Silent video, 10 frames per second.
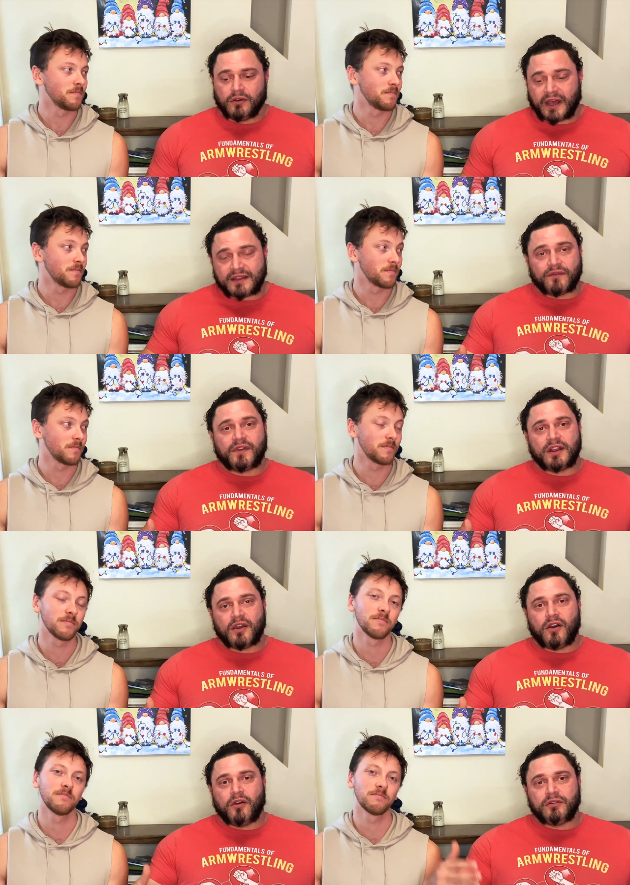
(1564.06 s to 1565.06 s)
Speaker 1: like the
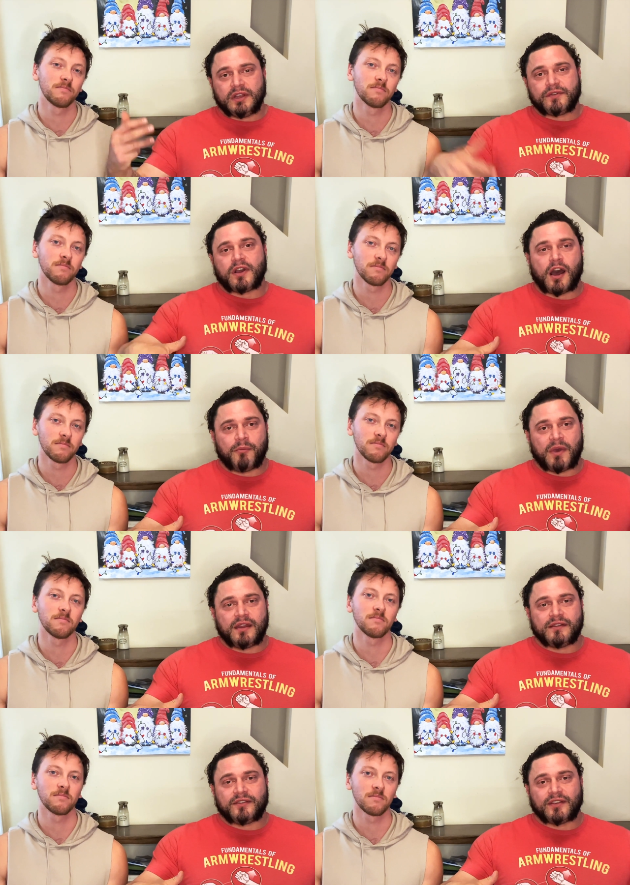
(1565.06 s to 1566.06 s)
video, leave
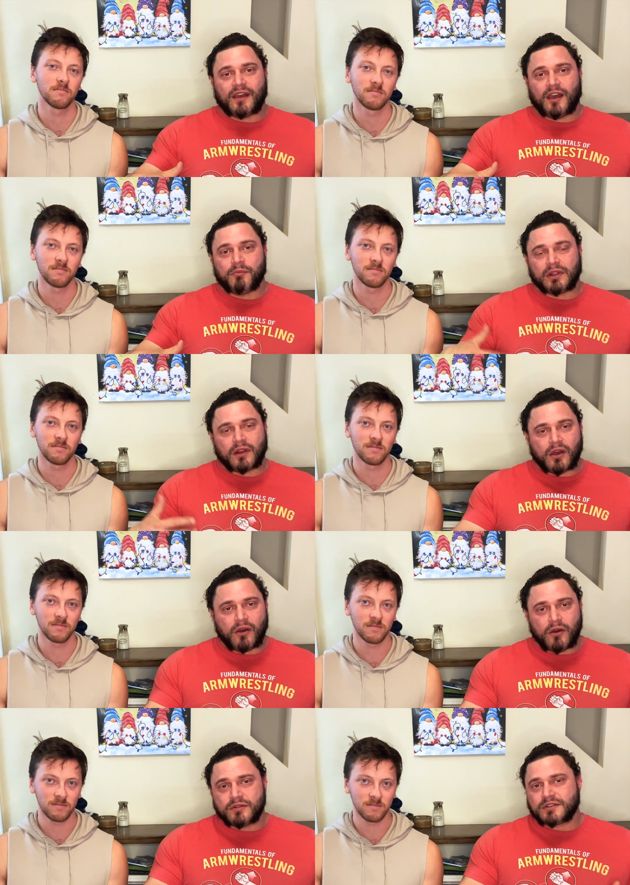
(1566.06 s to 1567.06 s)
comments
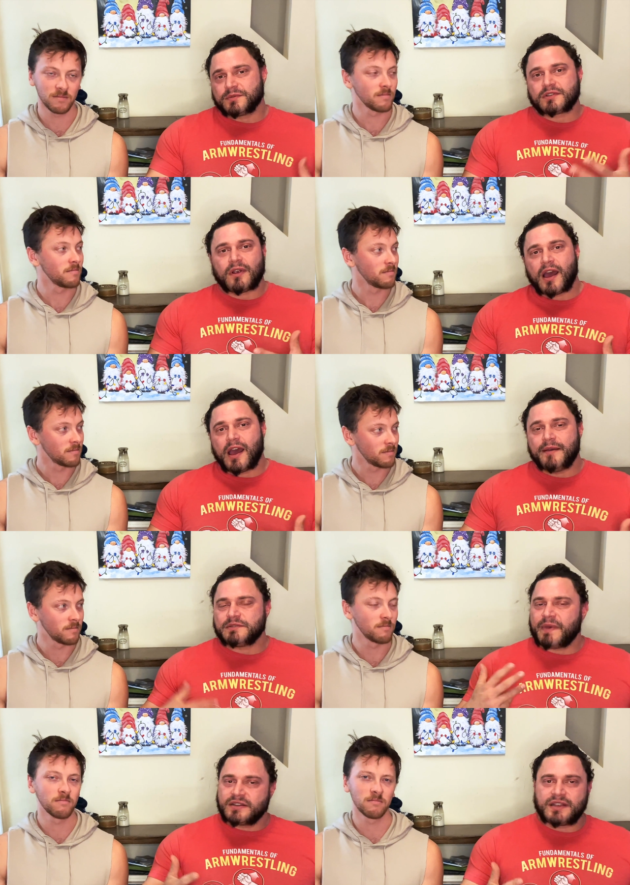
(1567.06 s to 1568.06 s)
below, subscribe,
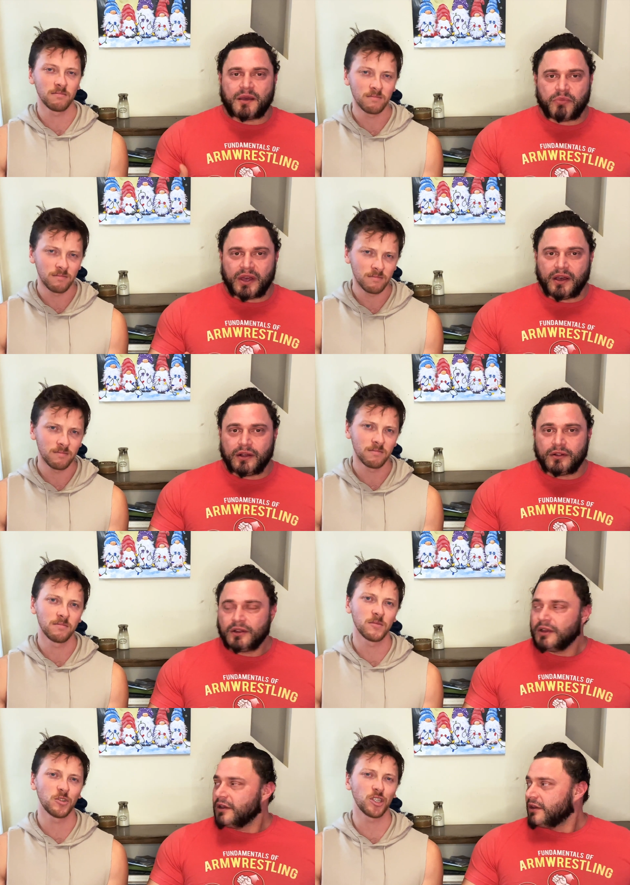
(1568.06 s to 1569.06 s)
smash that bell.
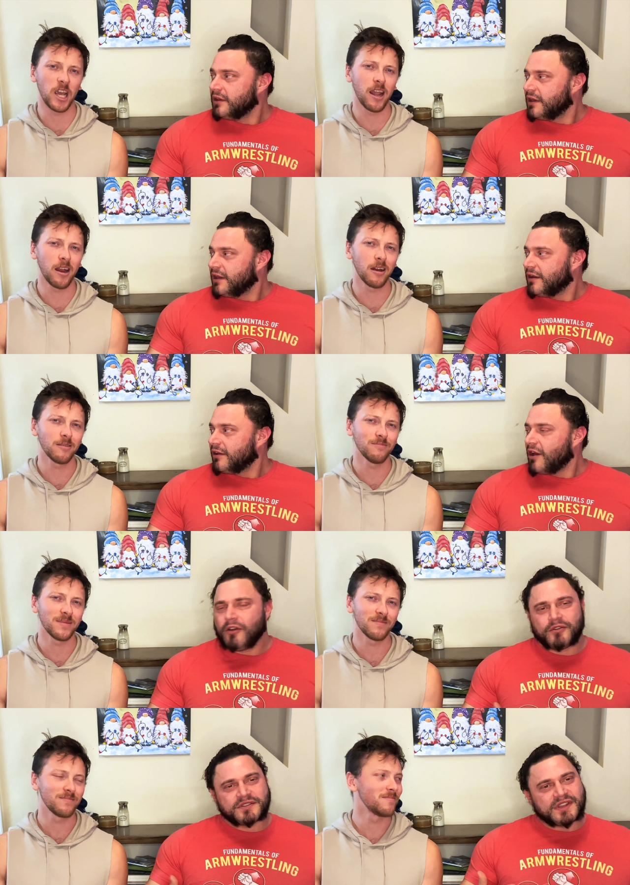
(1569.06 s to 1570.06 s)
Share all
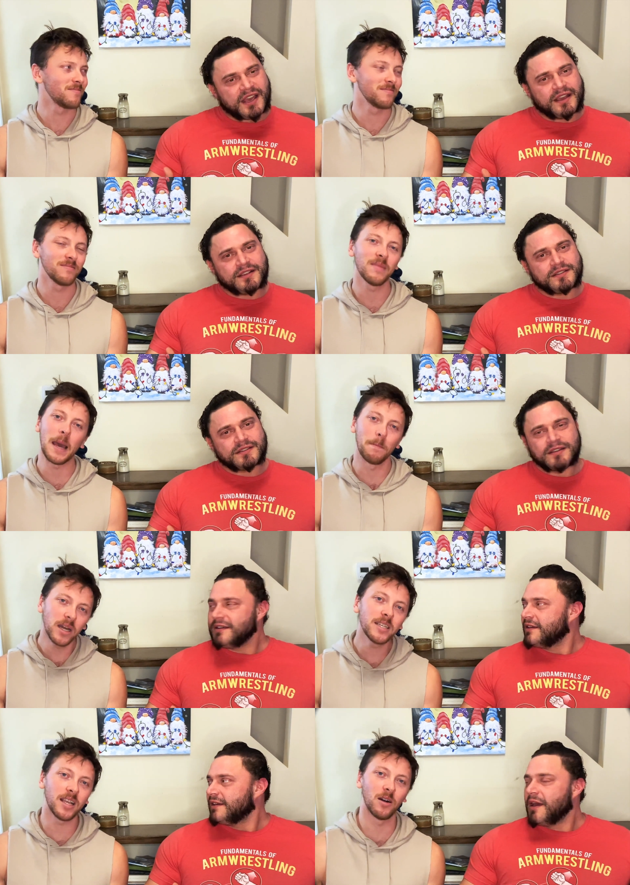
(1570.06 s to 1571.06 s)
those
Speaker 2: things, and
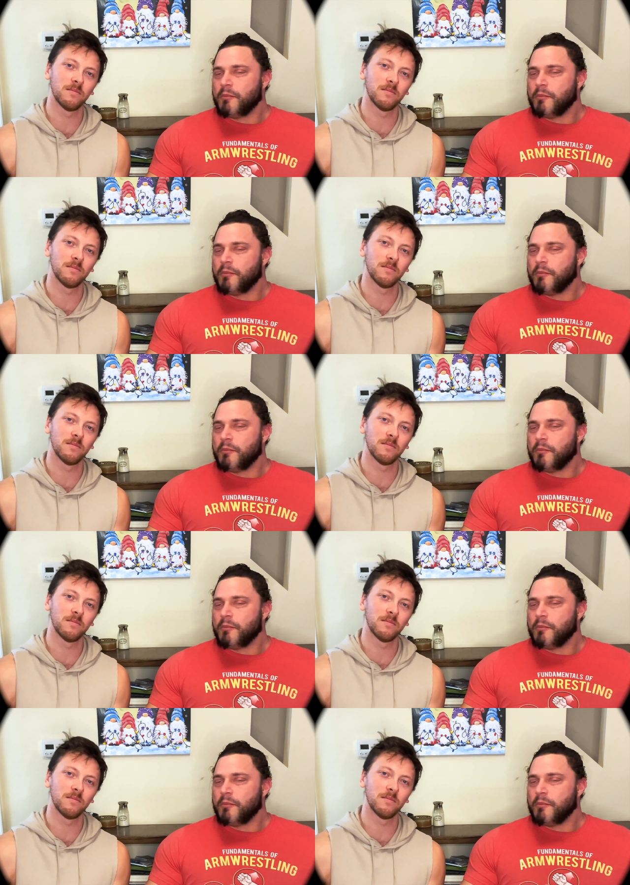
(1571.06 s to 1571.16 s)
monkeys out.